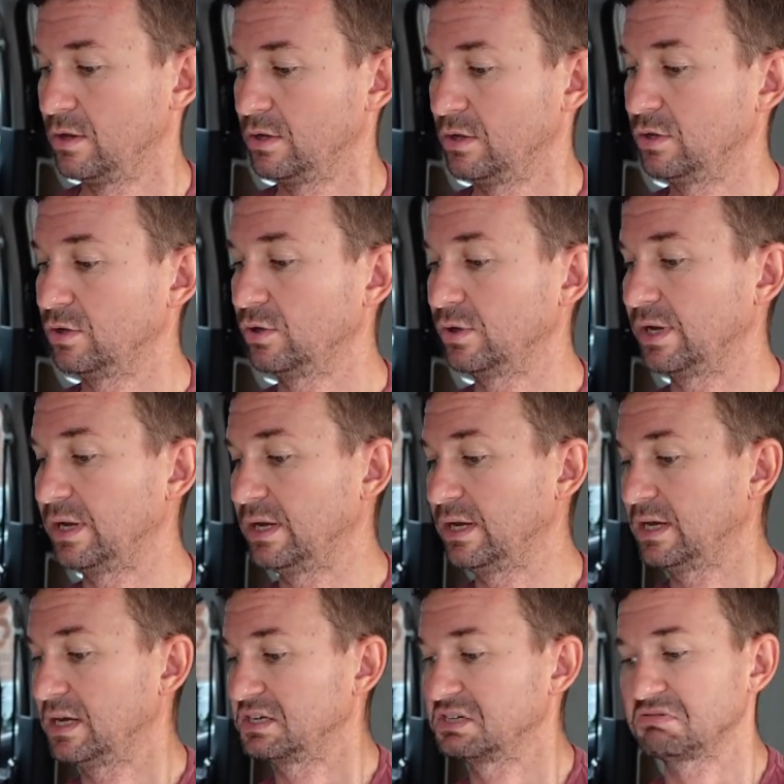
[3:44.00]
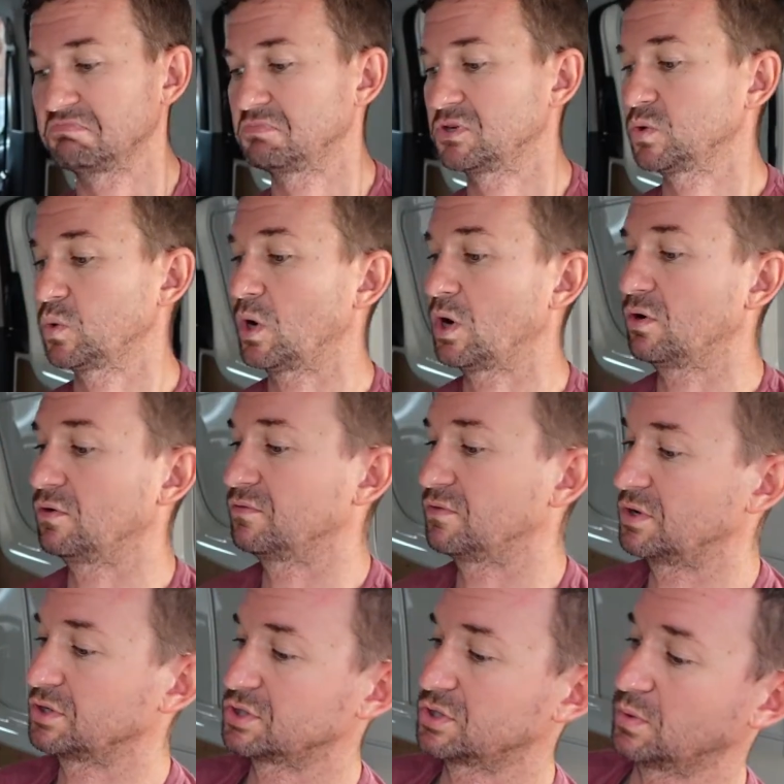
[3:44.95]
you're looking at
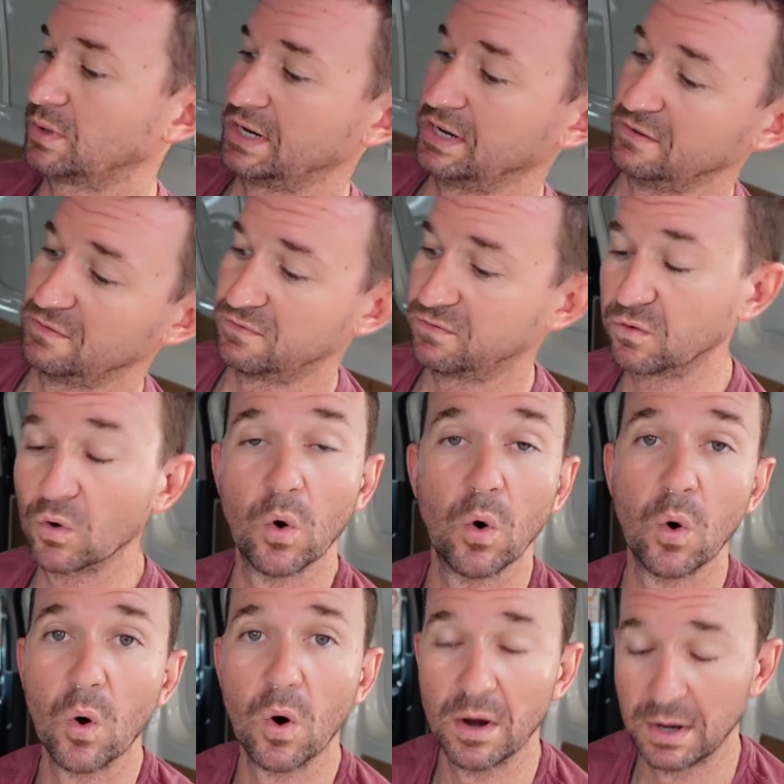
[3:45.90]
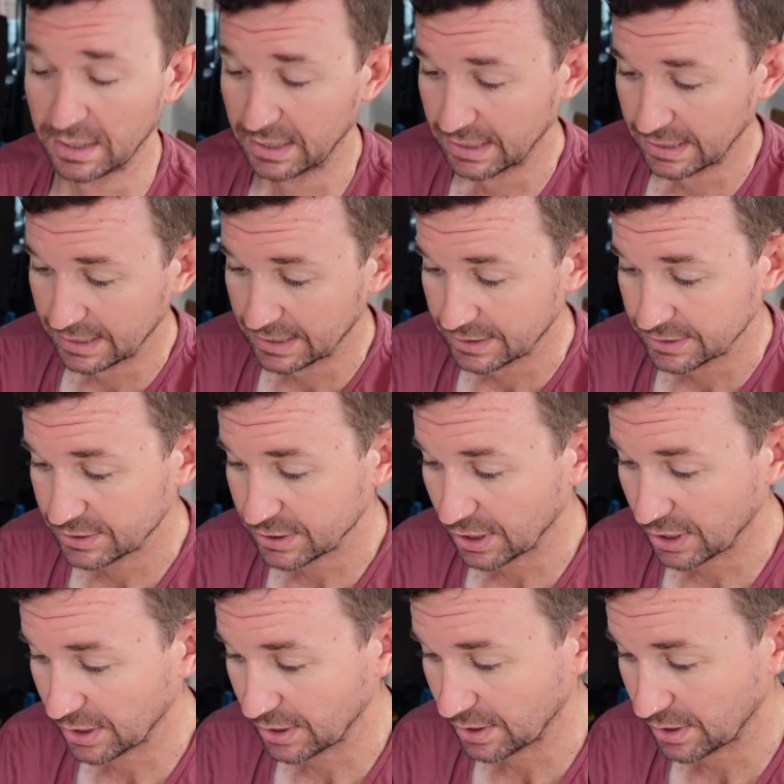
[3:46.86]
1224.
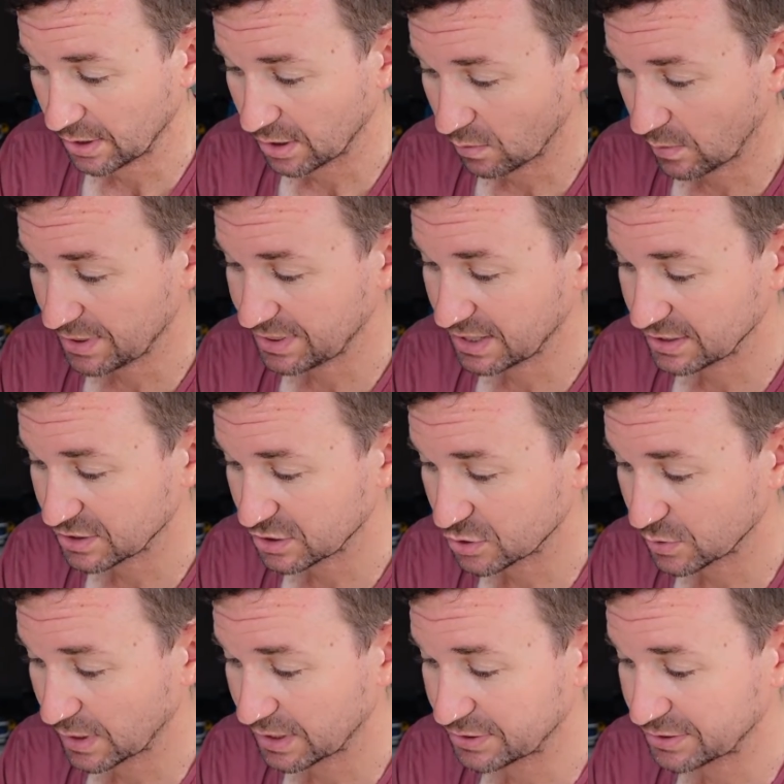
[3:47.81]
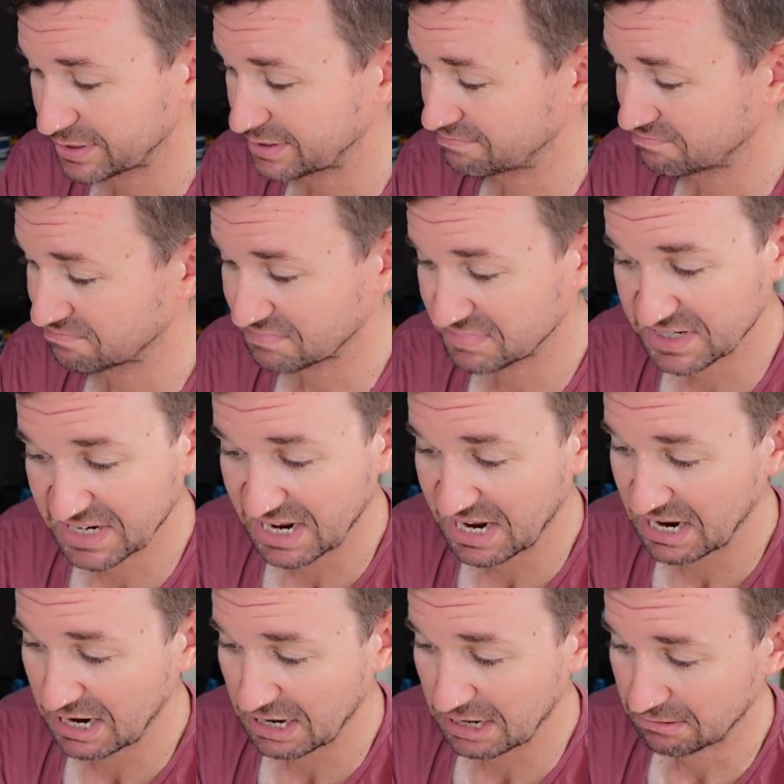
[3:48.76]
So 1200 and
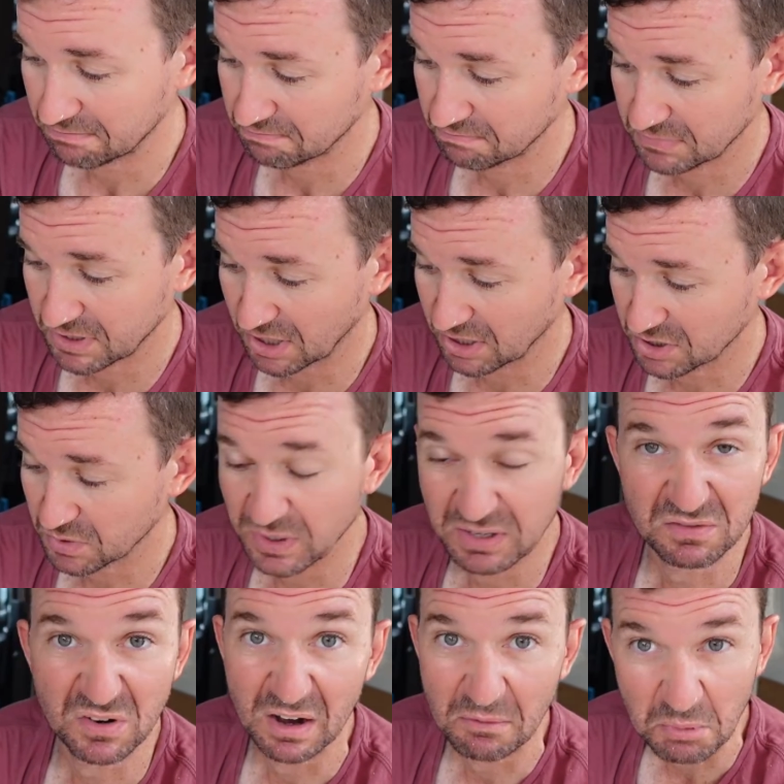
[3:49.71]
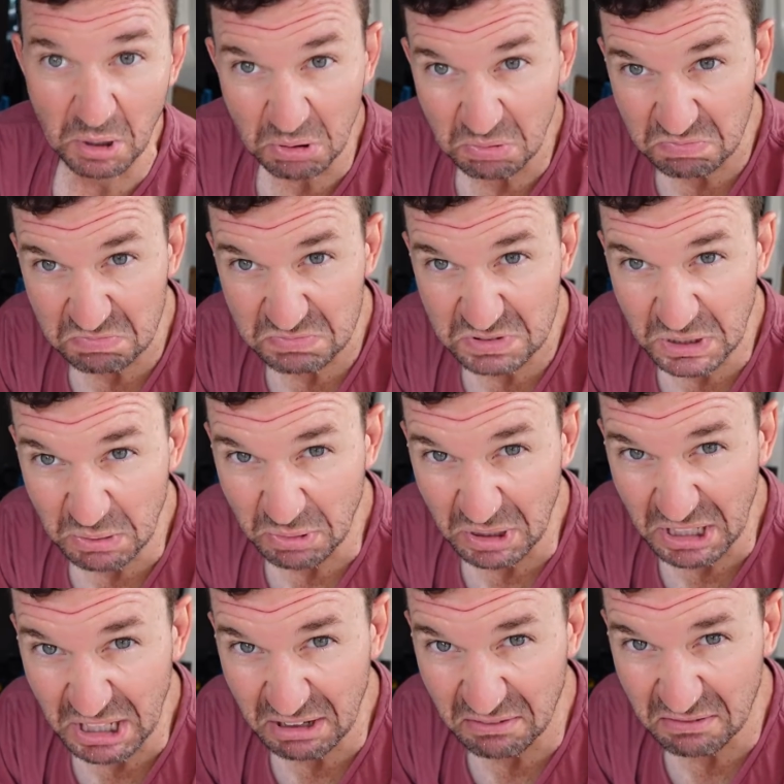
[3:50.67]
say go 25 mil,
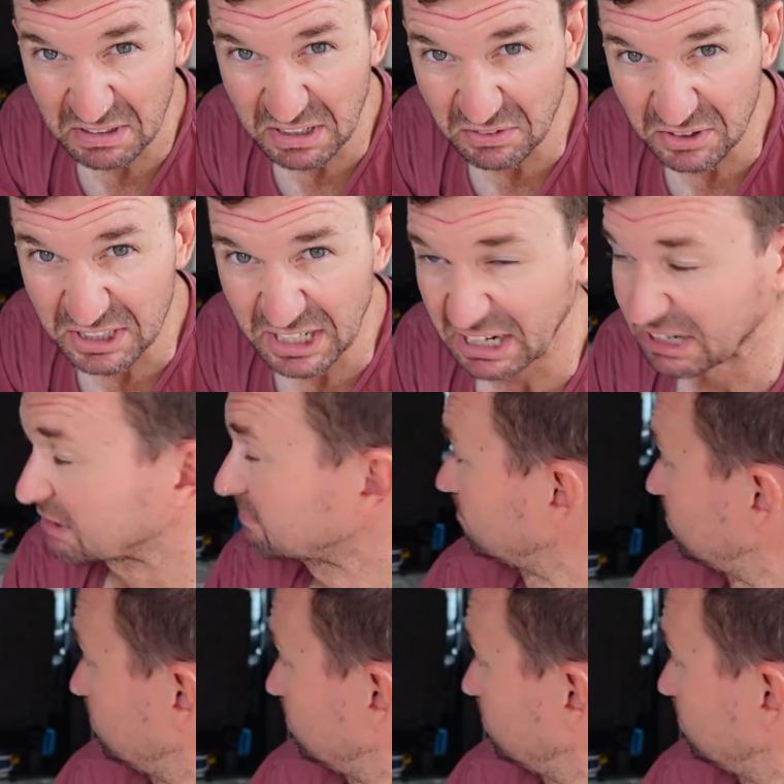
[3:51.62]
somewhere in there, give or take.